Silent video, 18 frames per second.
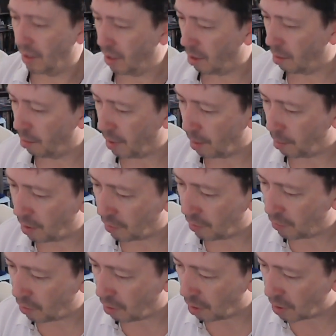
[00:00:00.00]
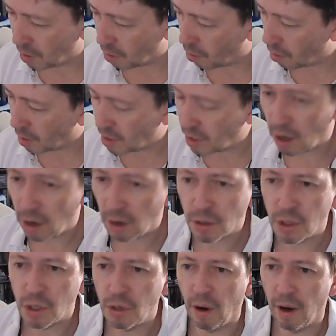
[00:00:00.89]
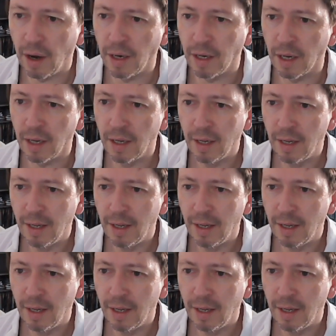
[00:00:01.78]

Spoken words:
You can be a Blood Fury Hunter or a Dark Strider.